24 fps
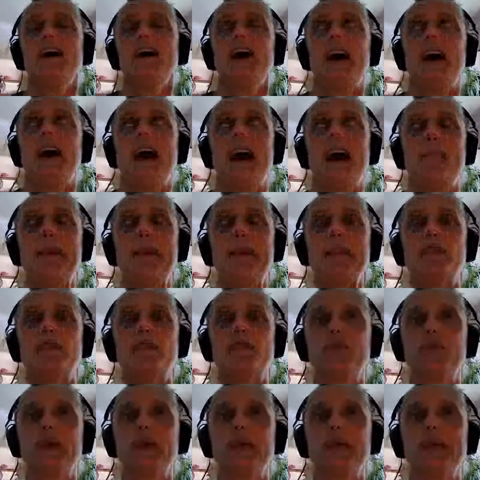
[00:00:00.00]
It's
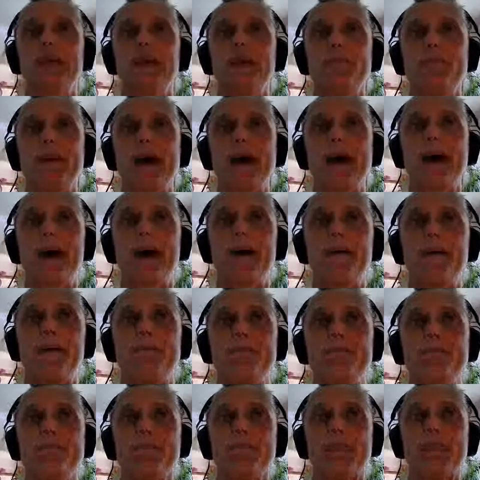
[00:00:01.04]
really
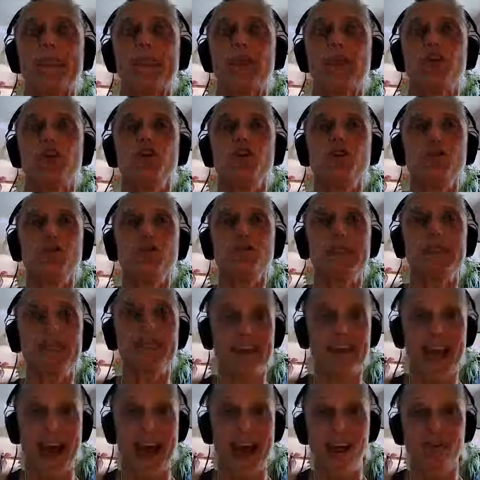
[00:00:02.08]
about using
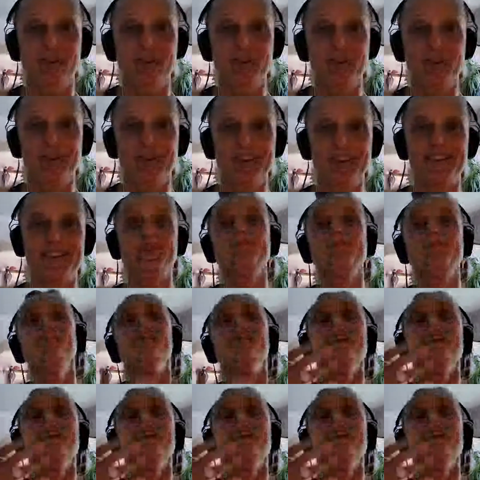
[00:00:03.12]
the algorithm